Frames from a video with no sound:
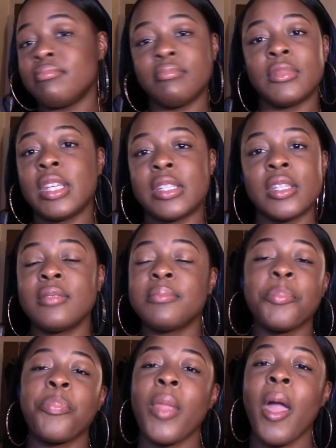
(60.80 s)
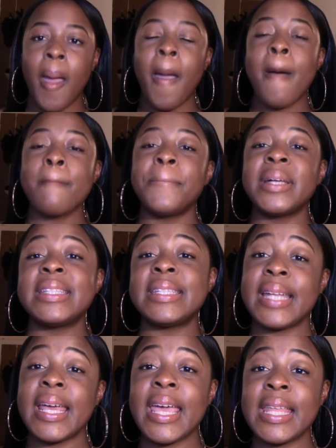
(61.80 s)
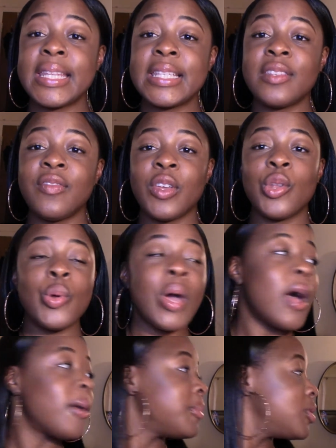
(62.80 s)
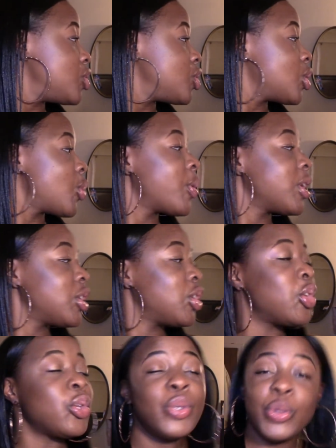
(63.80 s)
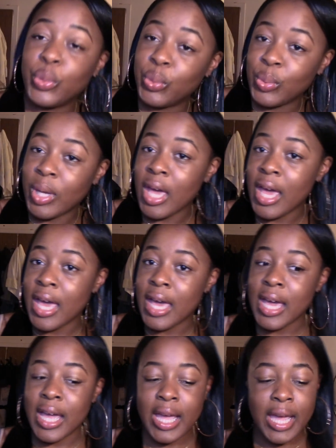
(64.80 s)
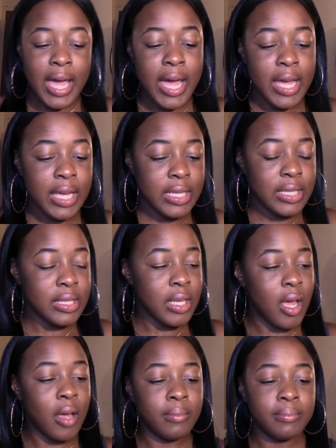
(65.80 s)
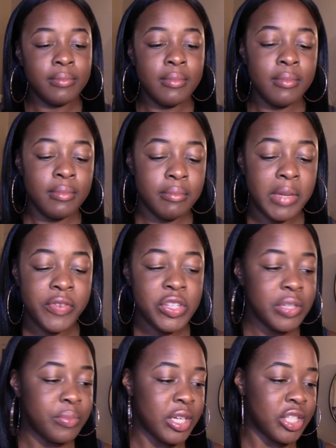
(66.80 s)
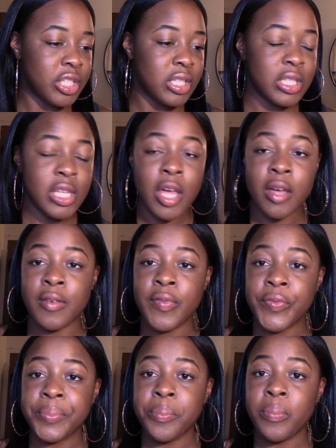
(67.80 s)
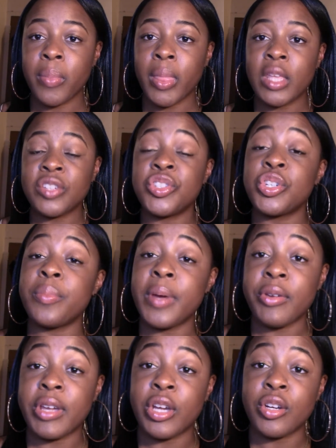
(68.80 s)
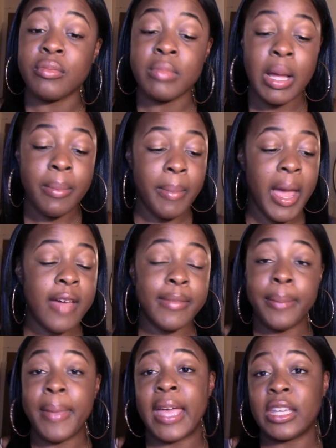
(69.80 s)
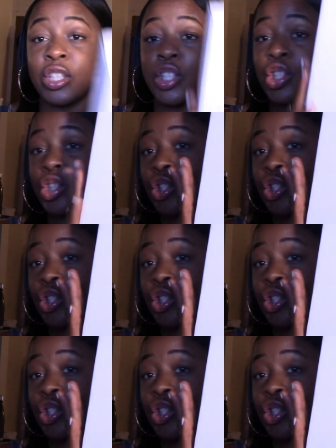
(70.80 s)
That's it. But today in this video, I'll be showing you guys my first impressions of SugarBearHair. I have my package.